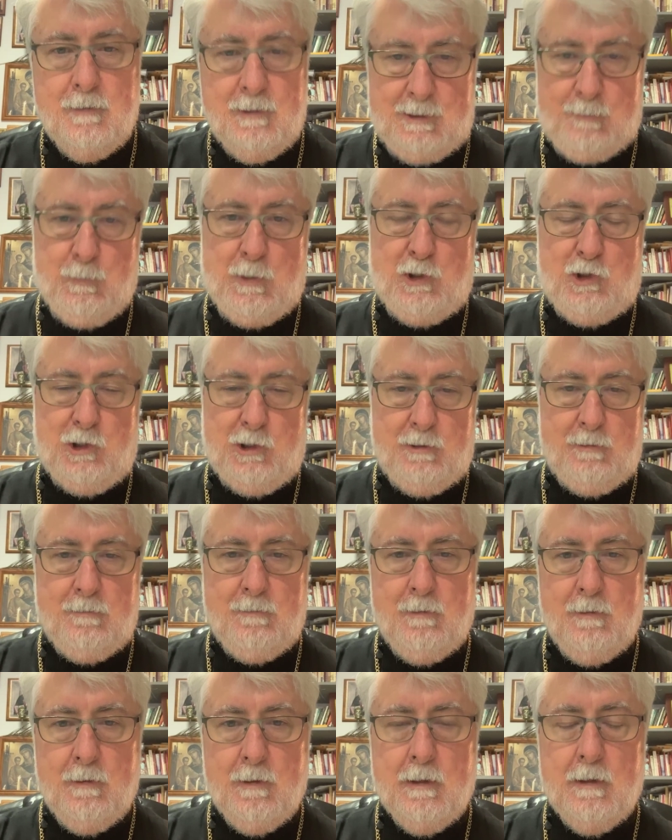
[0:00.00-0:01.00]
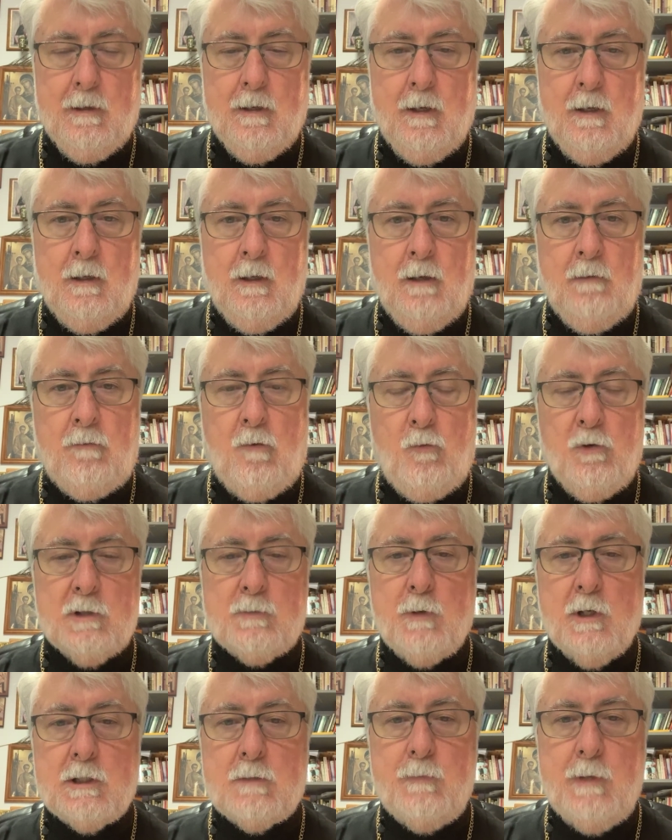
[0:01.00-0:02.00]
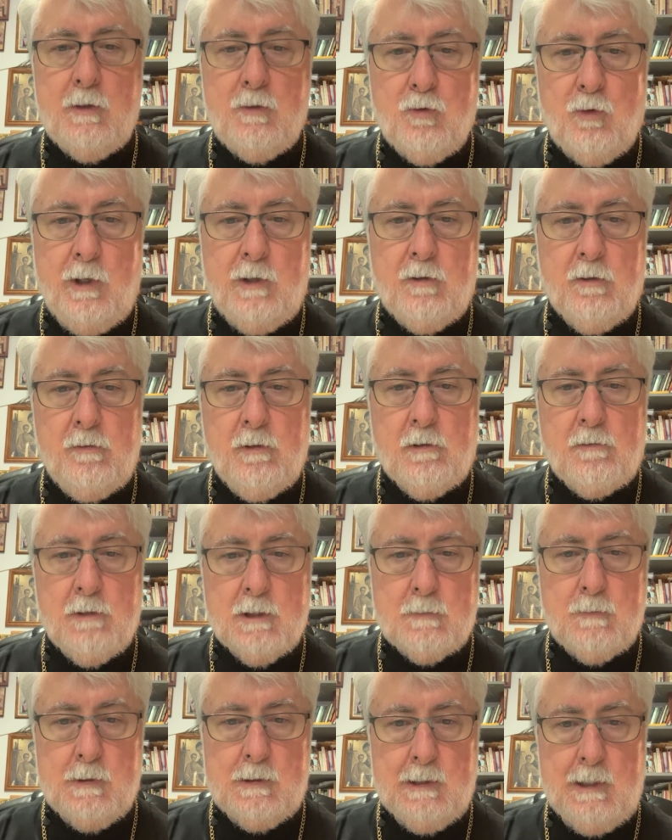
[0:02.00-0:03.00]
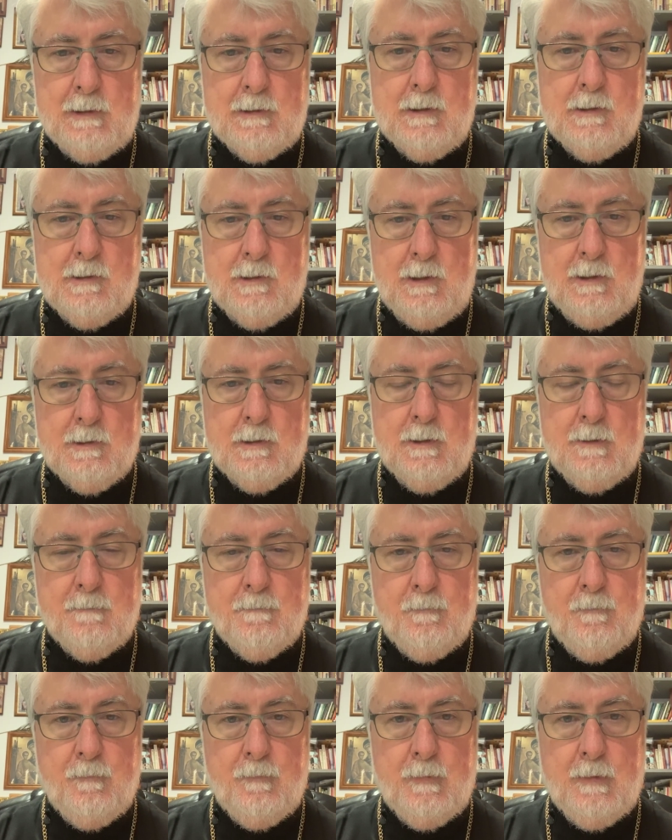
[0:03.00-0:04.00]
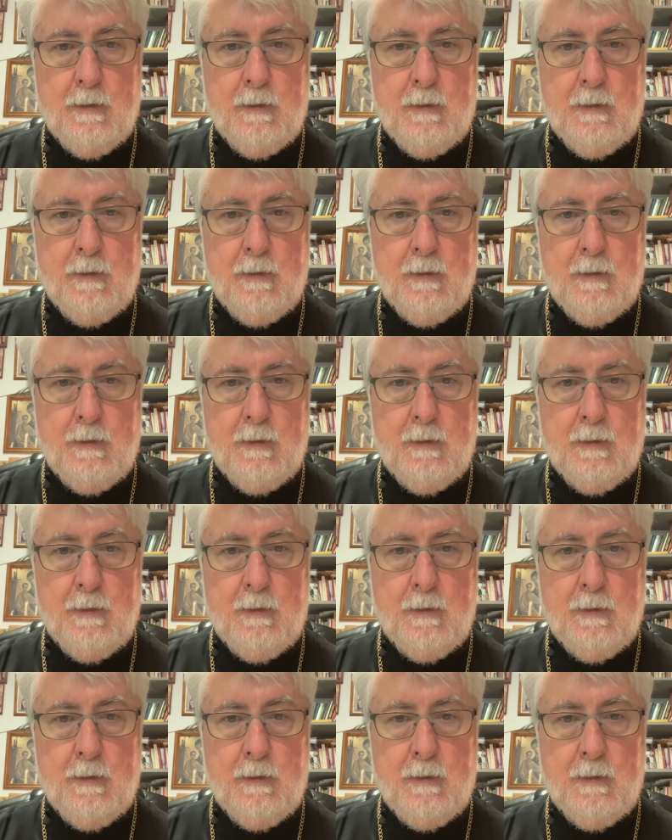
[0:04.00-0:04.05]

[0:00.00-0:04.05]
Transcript: smidgen what we're supposed to be doing during the Christmas Lenten season.